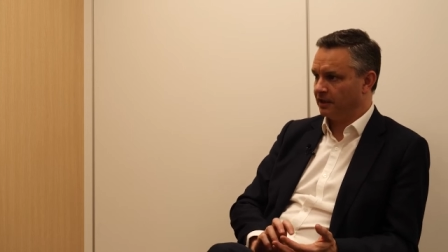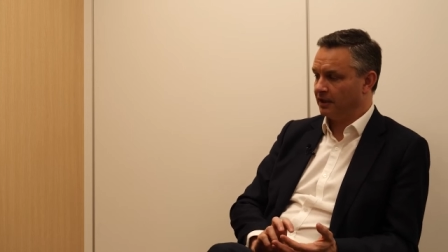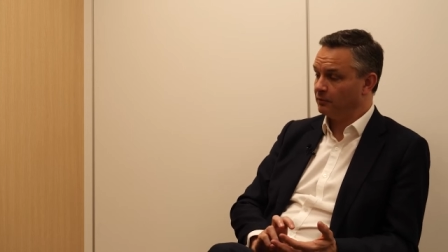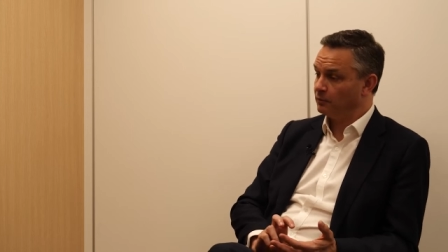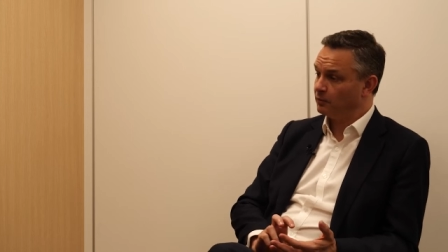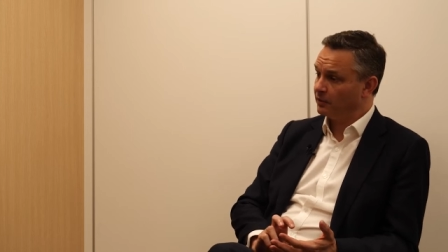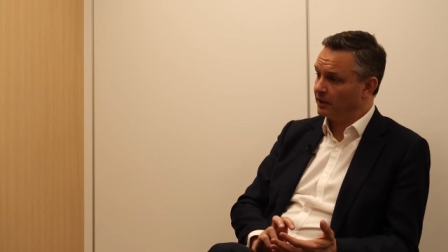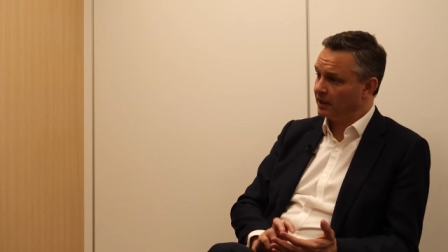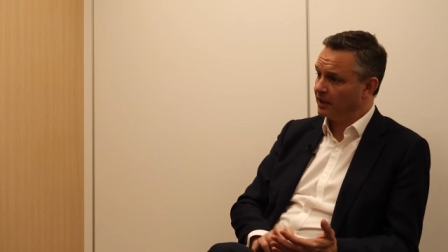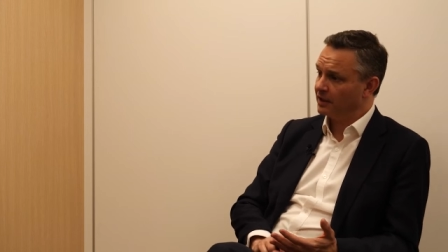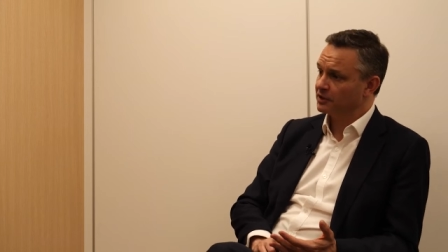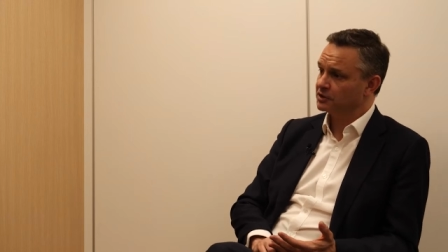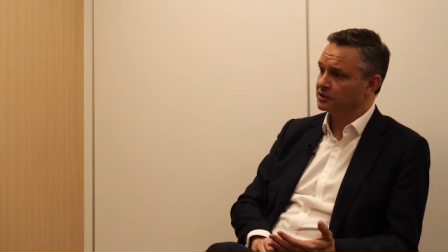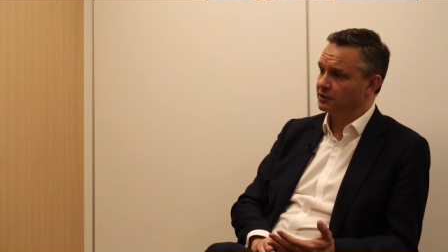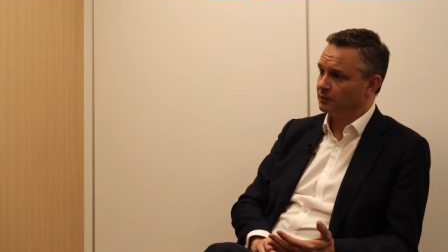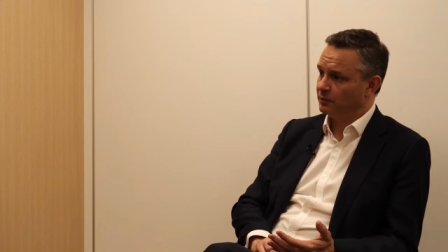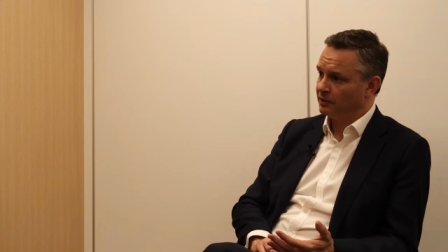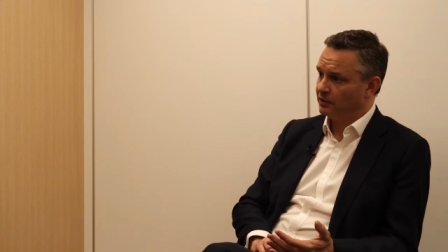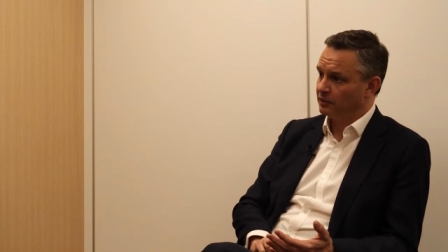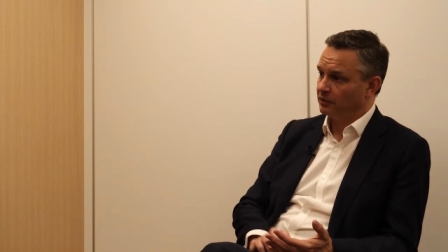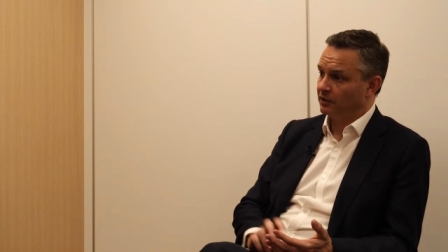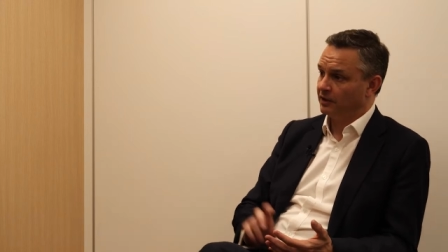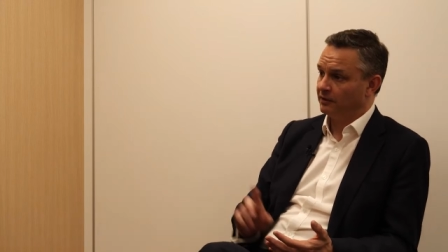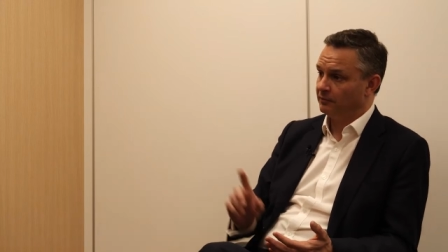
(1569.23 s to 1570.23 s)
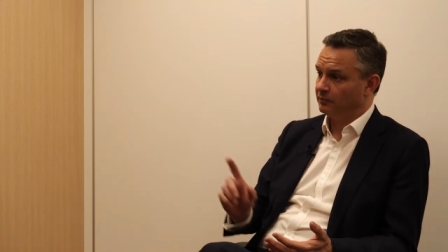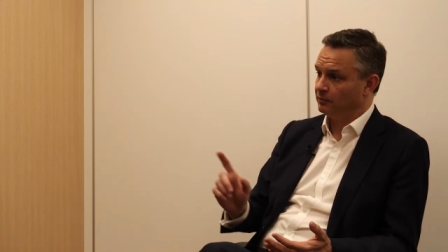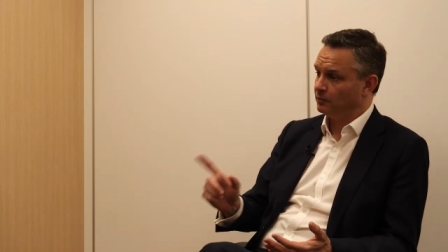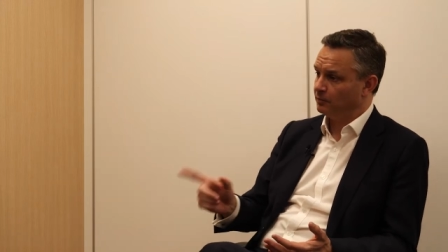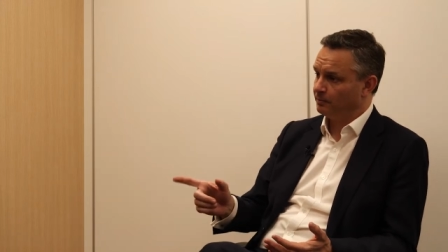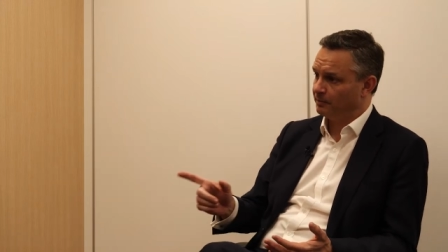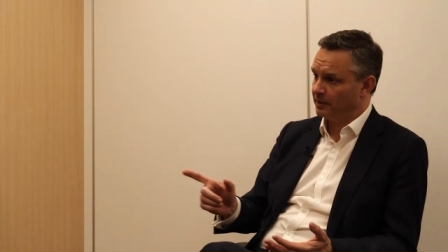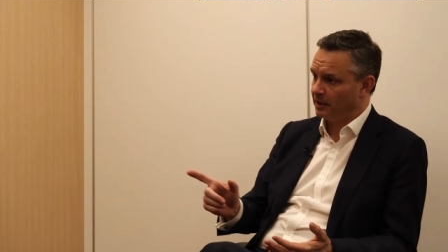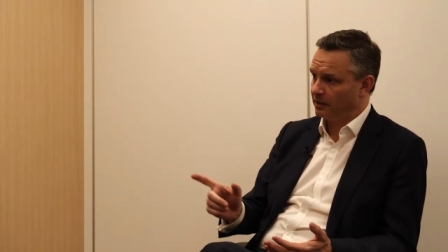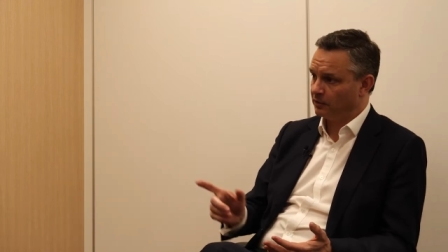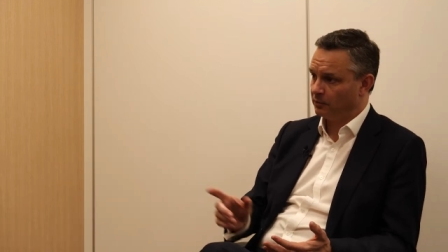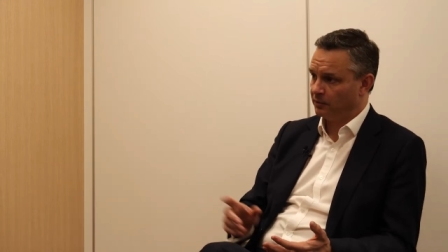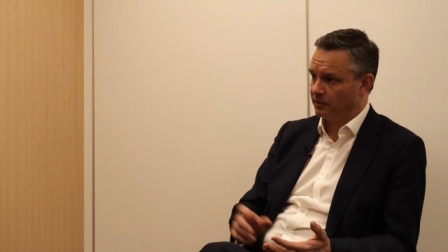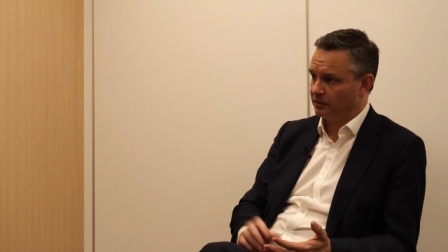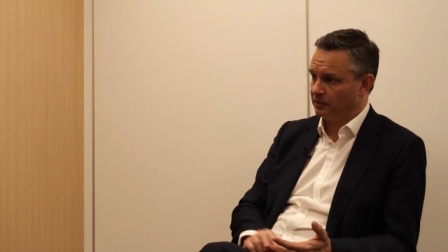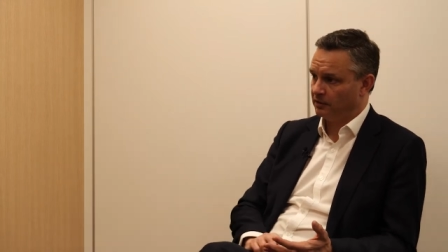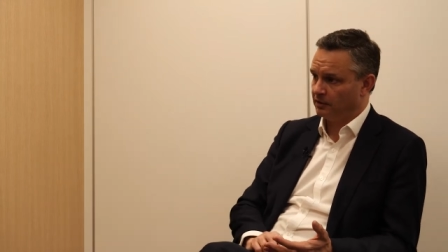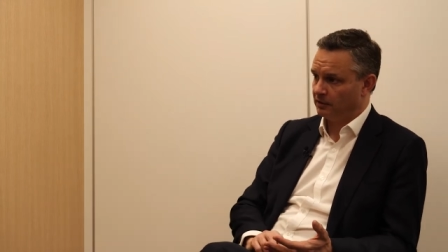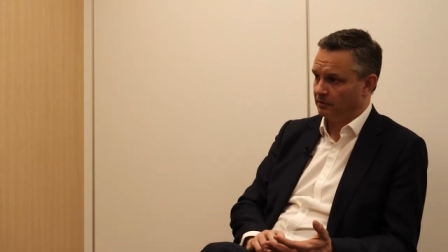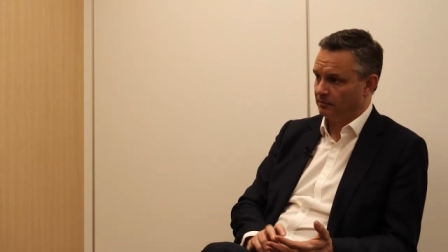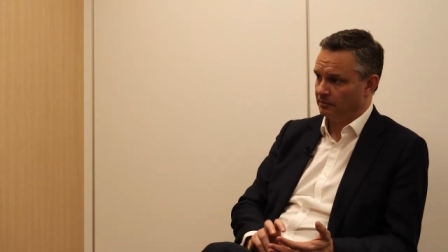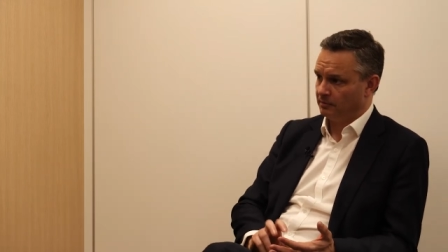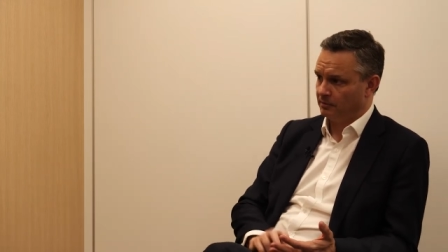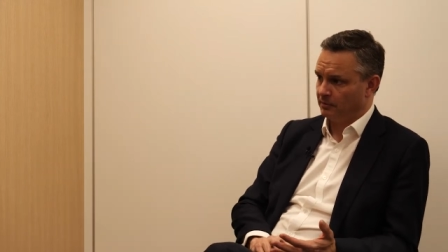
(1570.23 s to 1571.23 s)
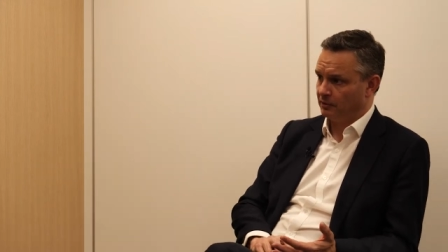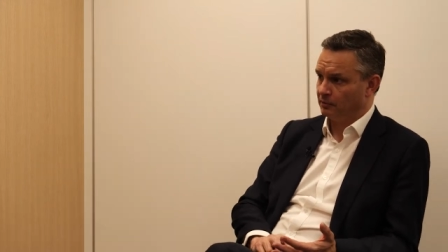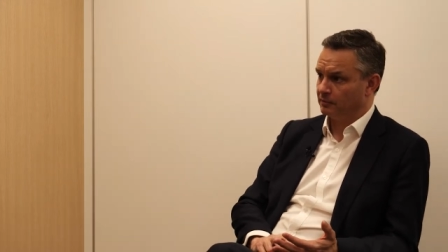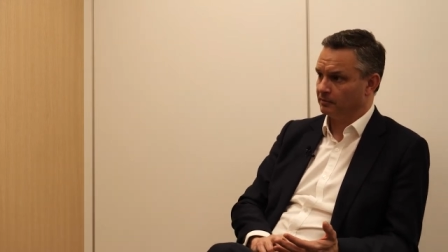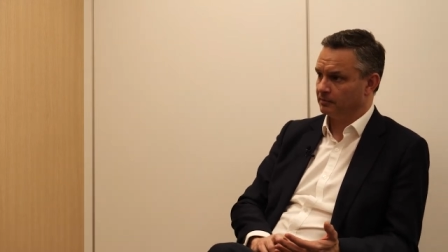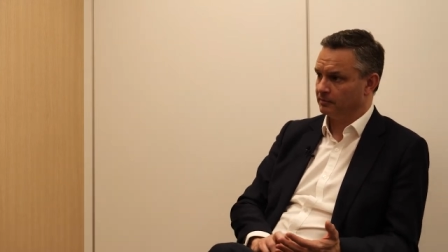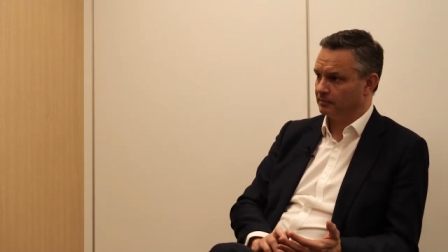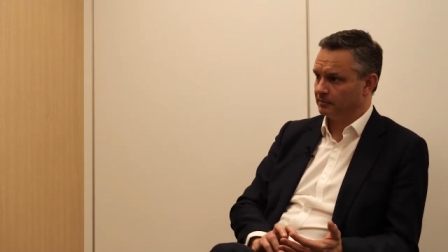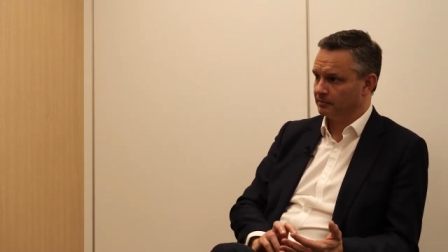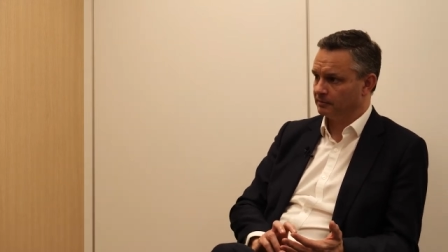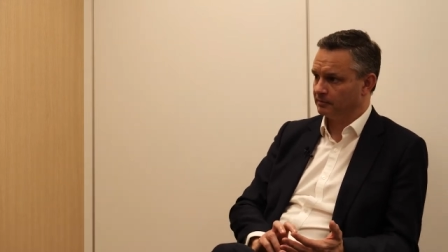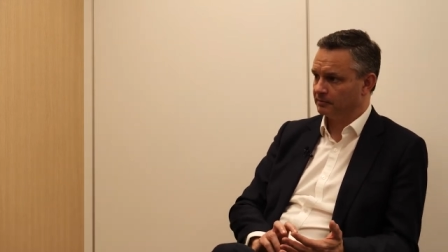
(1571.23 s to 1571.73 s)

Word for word: And actually, we know, and back when the milk